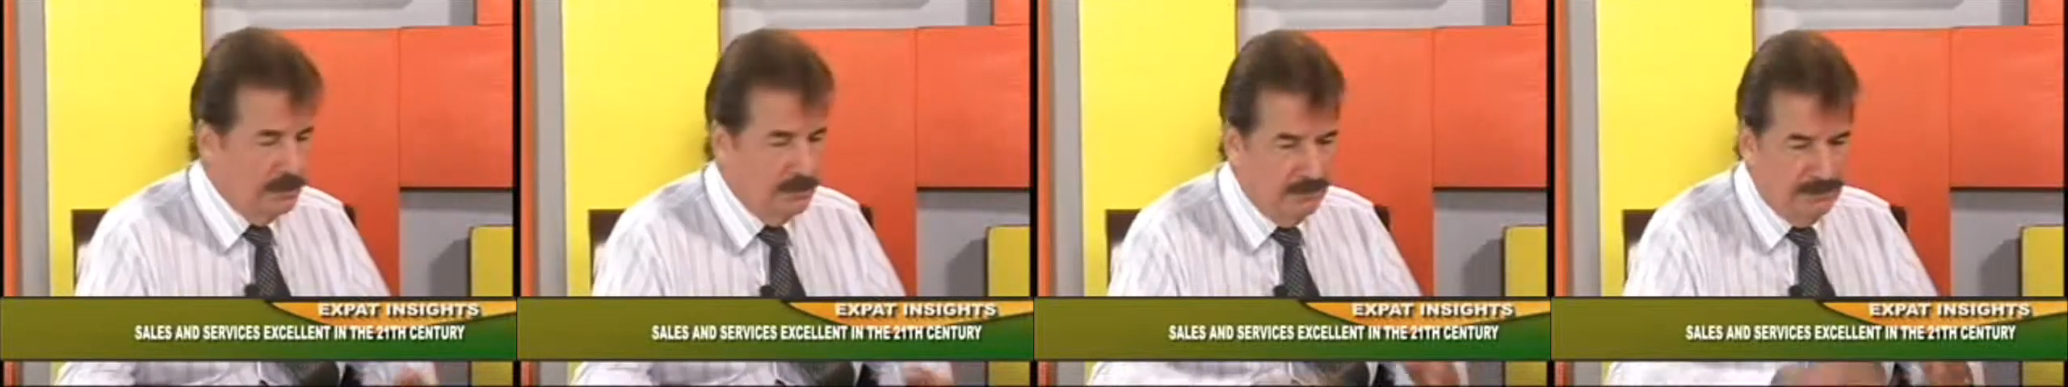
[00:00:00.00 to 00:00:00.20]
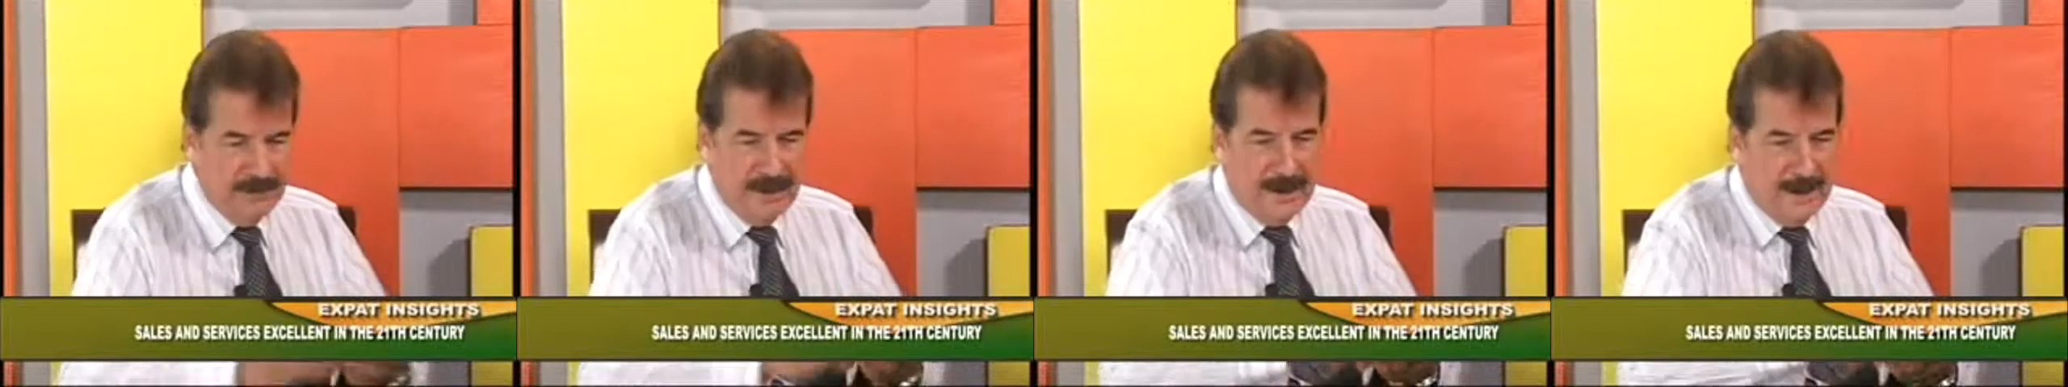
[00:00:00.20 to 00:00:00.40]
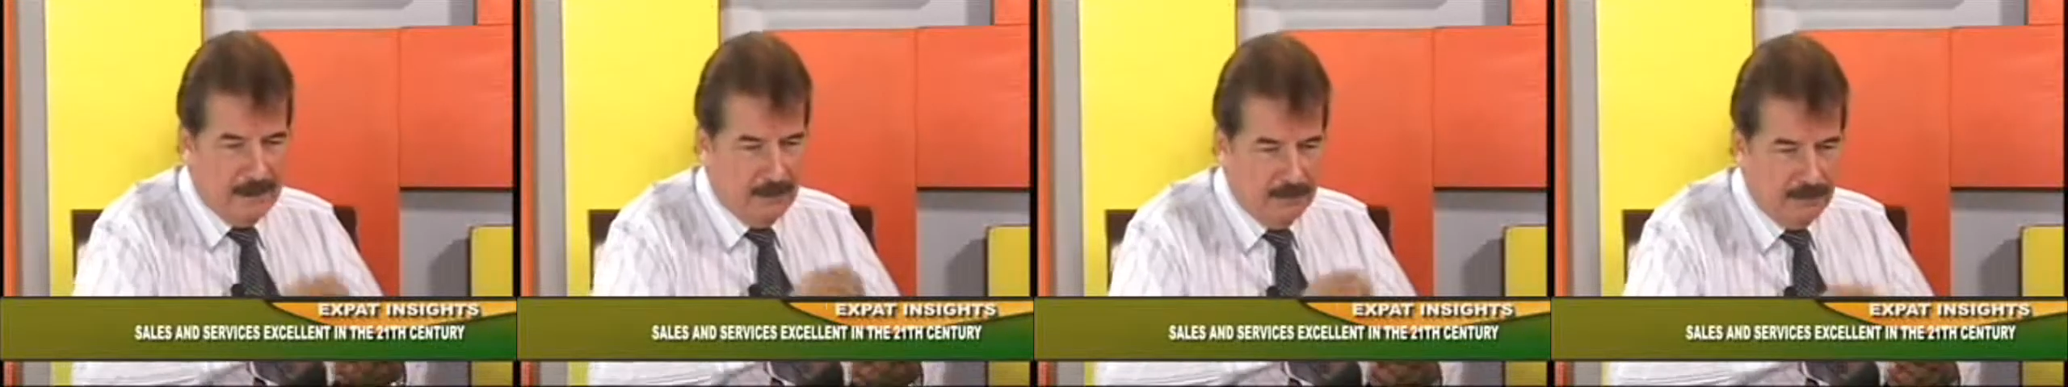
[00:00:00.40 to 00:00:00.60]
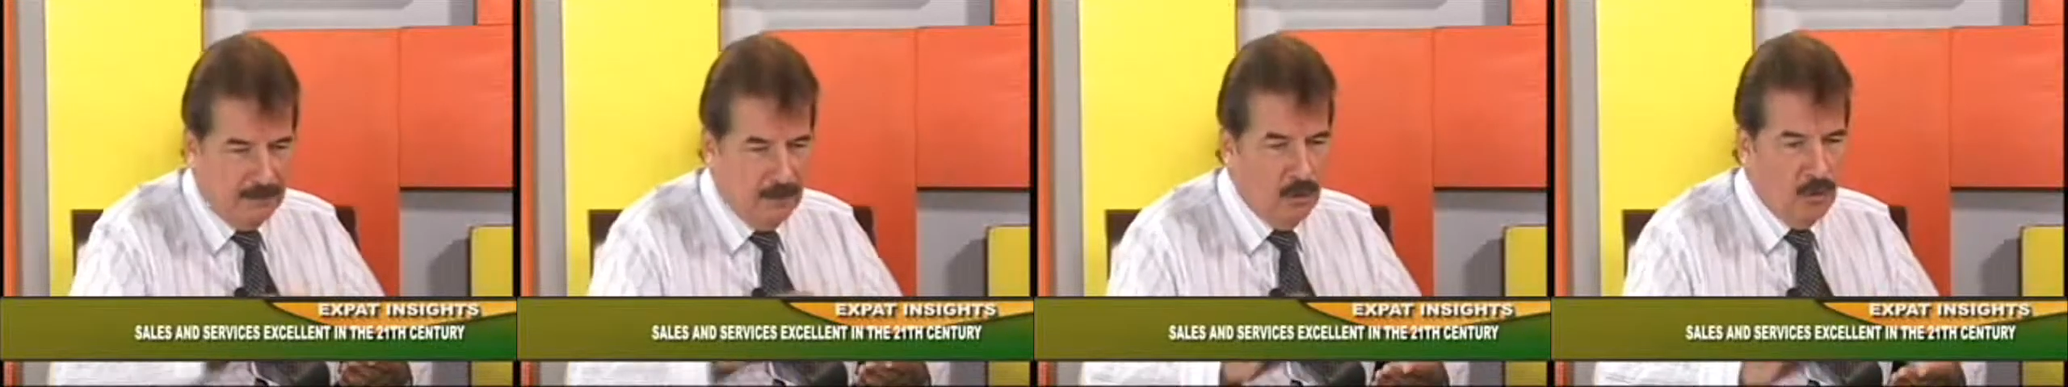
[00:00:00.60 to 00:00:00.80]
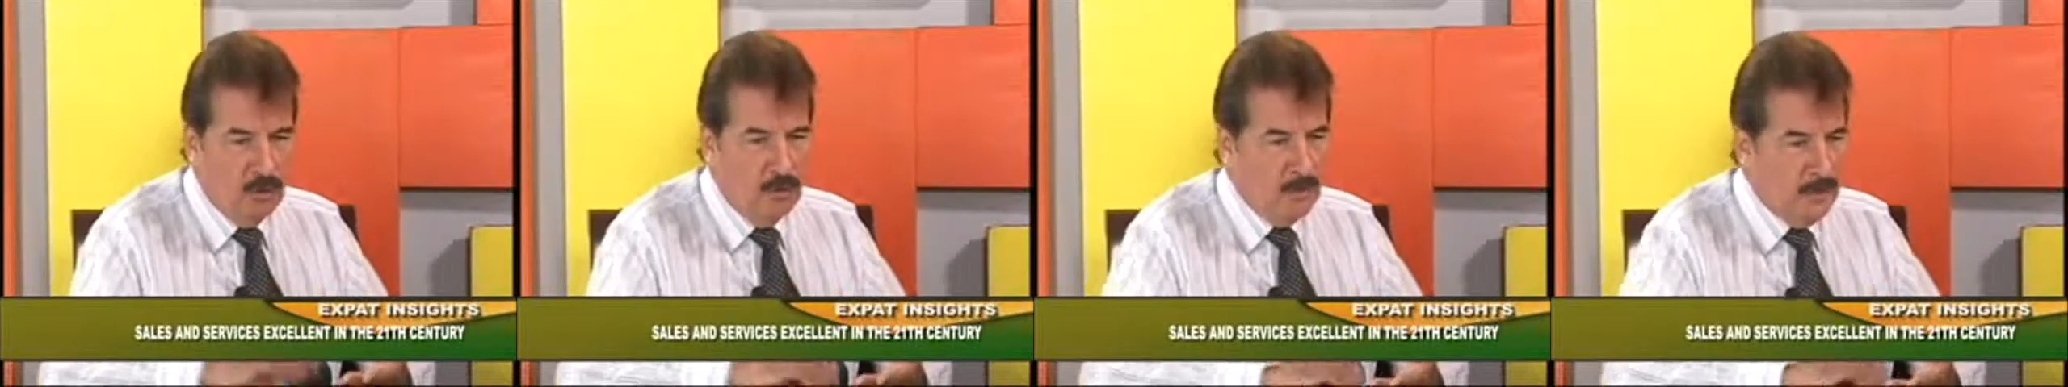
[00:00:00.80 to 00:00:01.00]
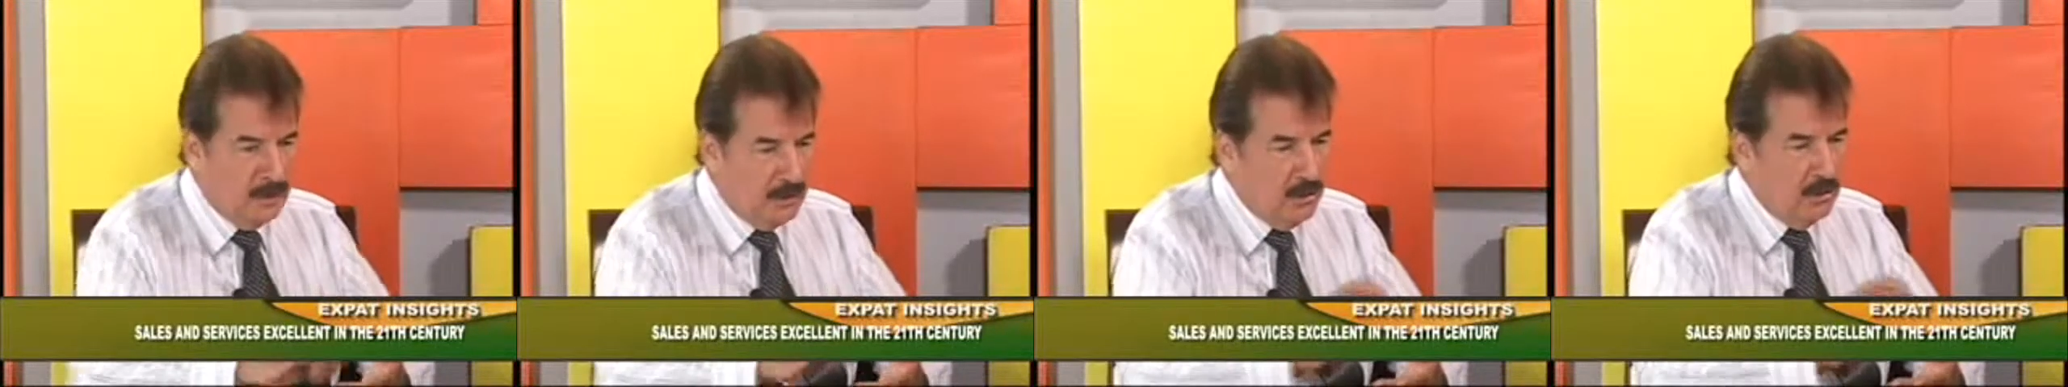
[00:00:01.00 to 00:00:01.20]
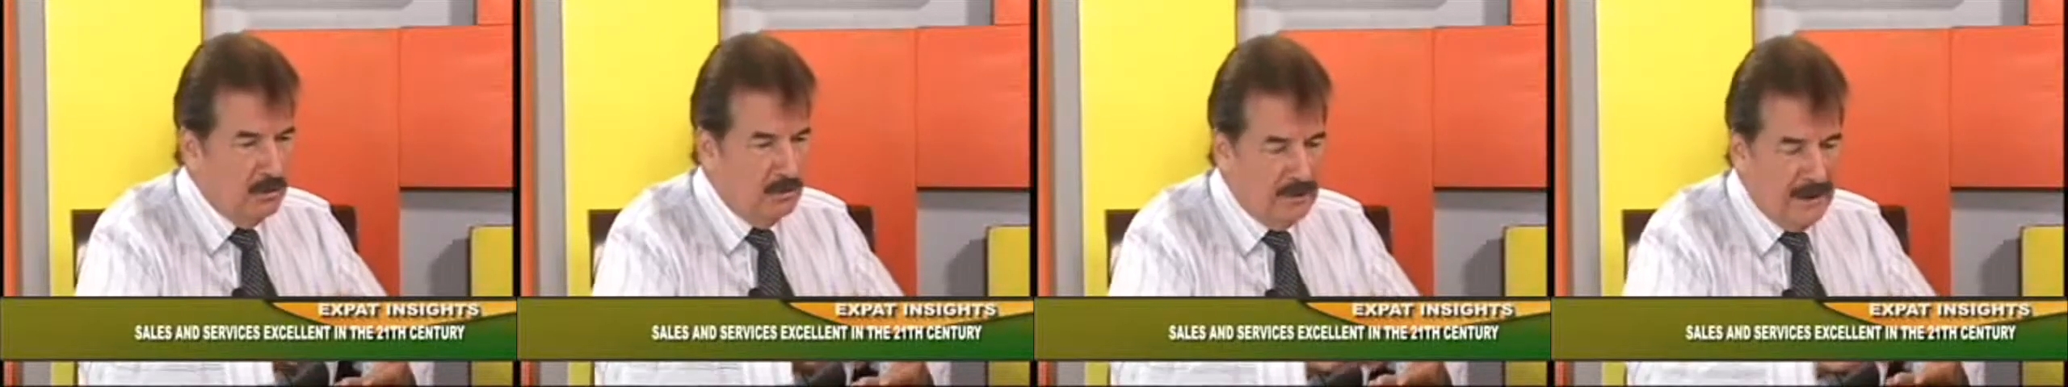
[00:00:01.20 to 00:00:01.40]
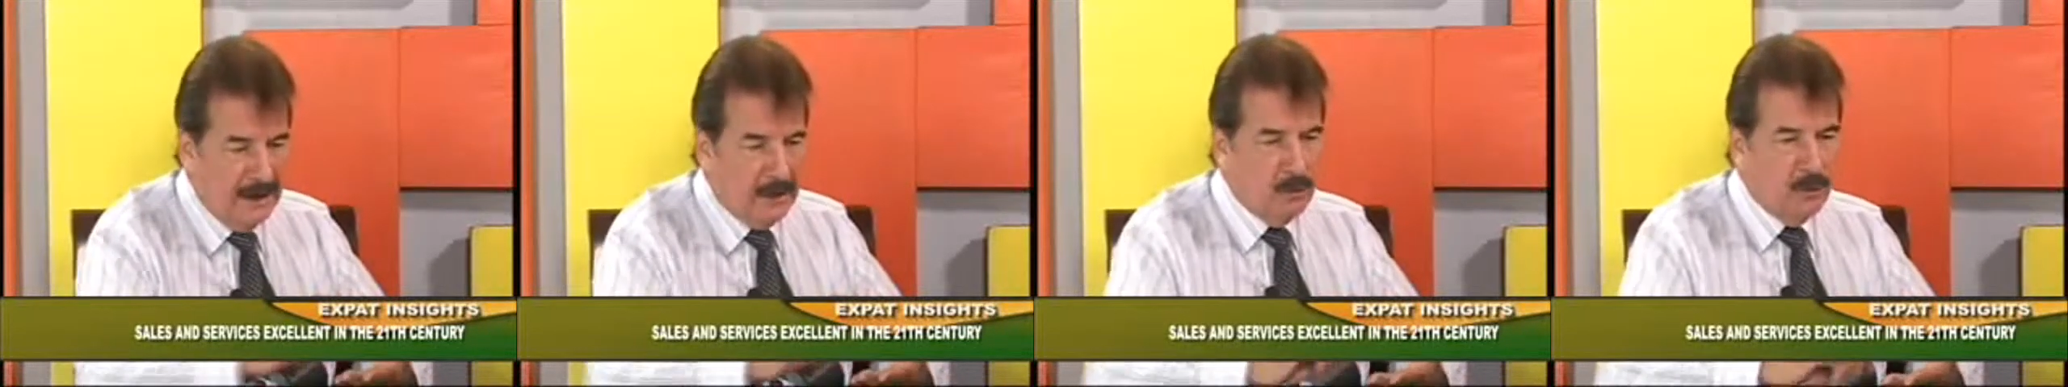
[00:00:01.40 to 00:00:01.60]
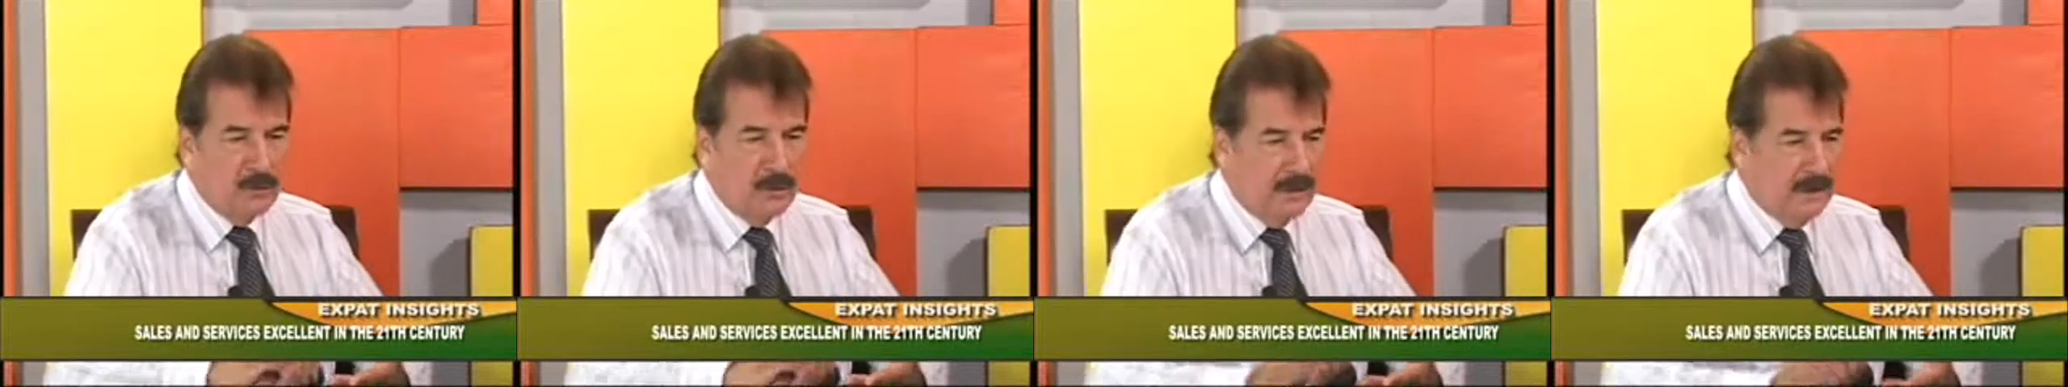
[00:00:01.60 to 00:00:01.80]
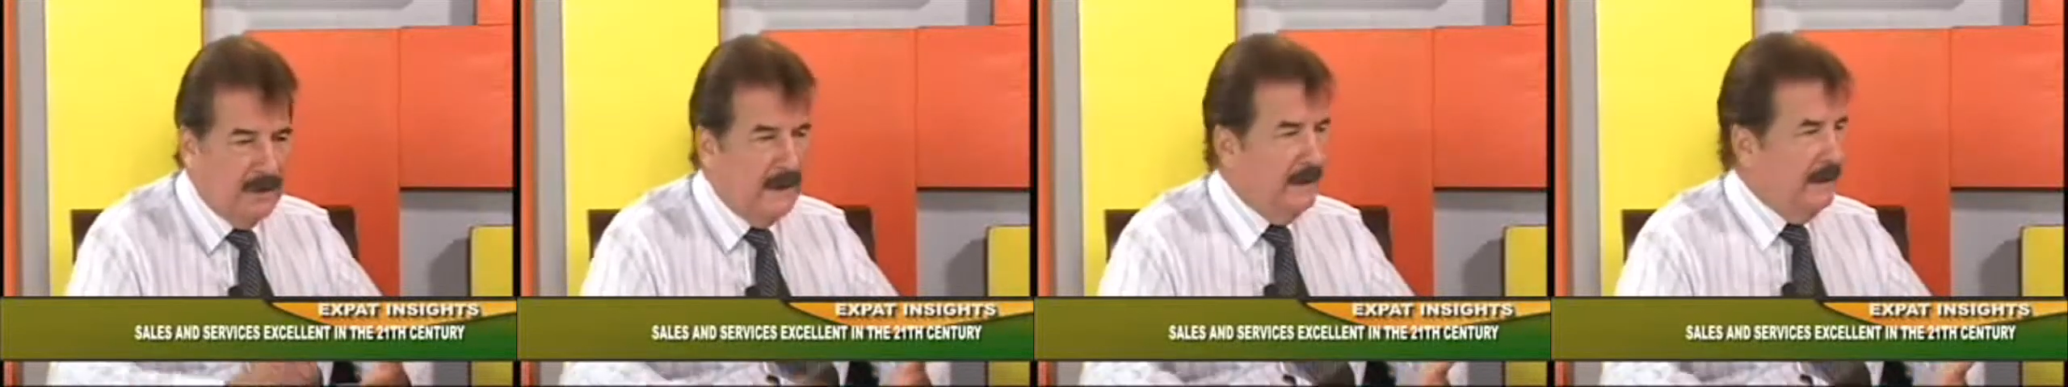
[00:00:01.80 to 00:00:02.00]
you fill out a form and you get all
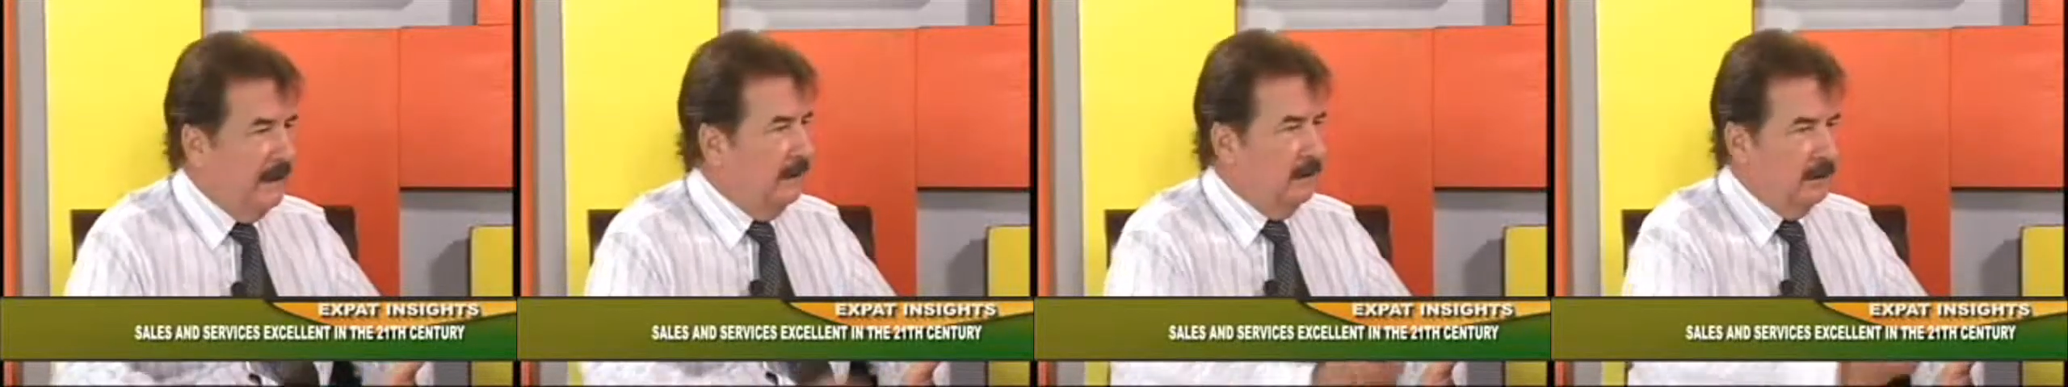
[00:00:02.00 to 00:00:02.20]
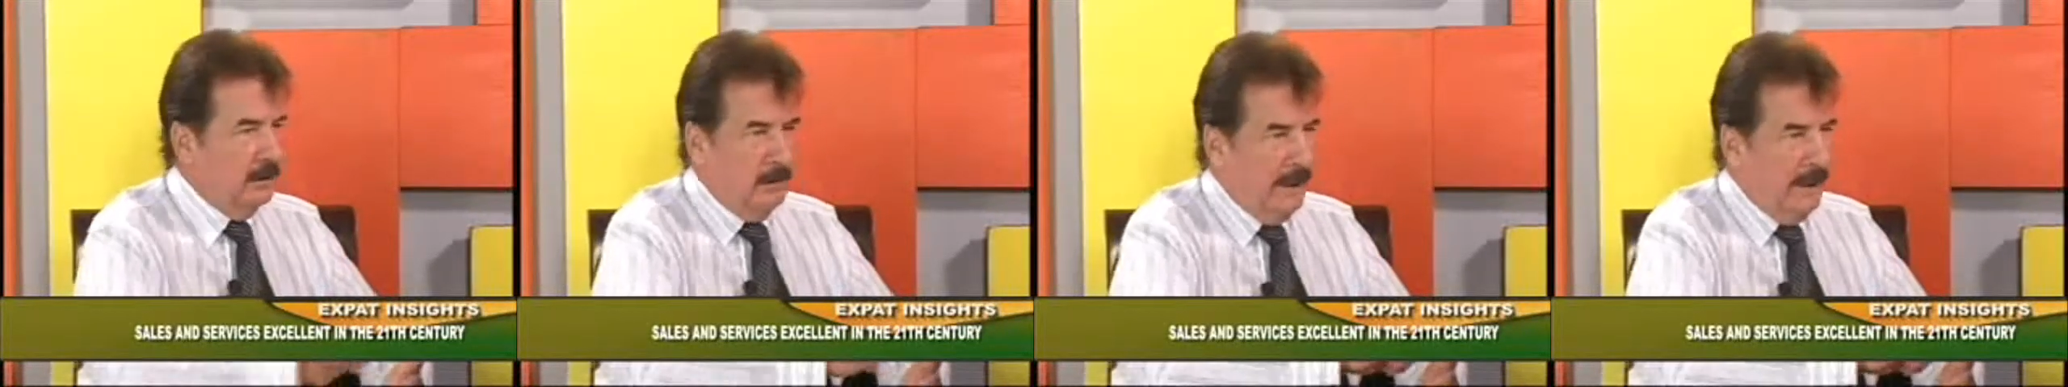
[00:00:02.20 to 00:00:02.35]
the details